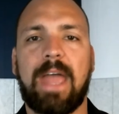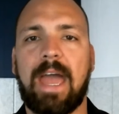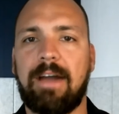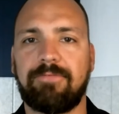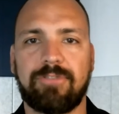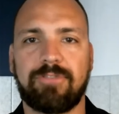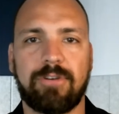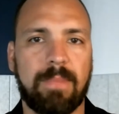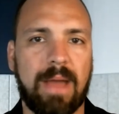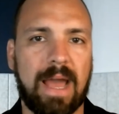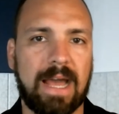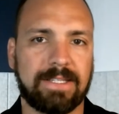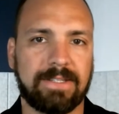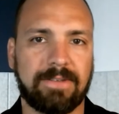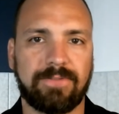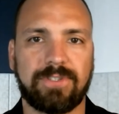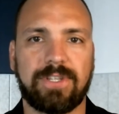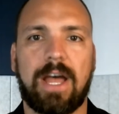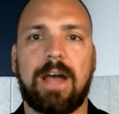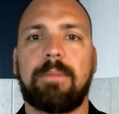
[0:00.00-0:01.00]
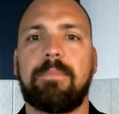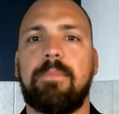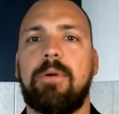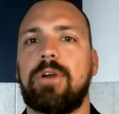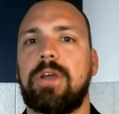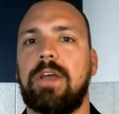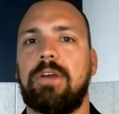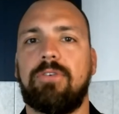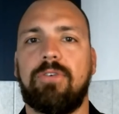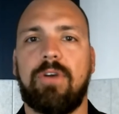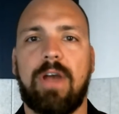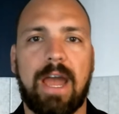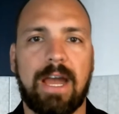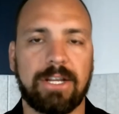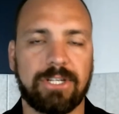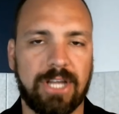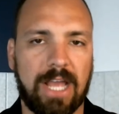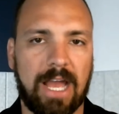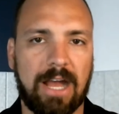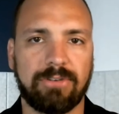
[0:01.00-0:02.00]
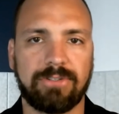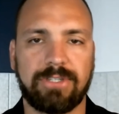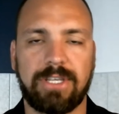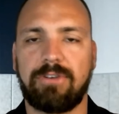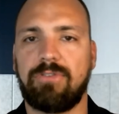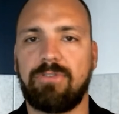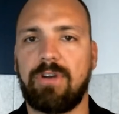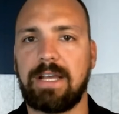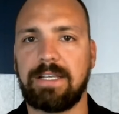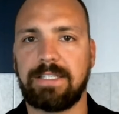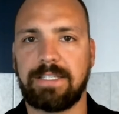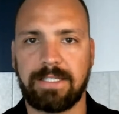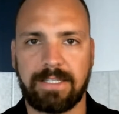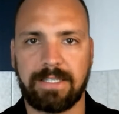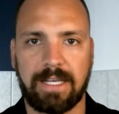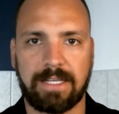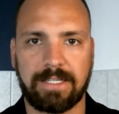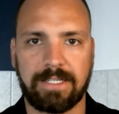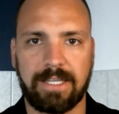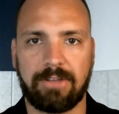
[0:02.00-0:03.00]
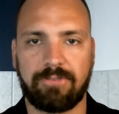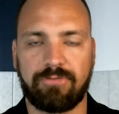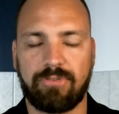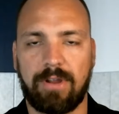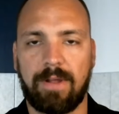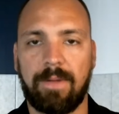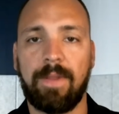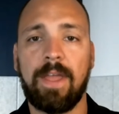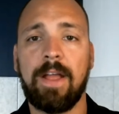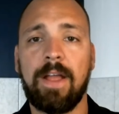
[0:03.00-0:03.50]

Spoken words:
after a massive stock market crash, housing crisis, etc.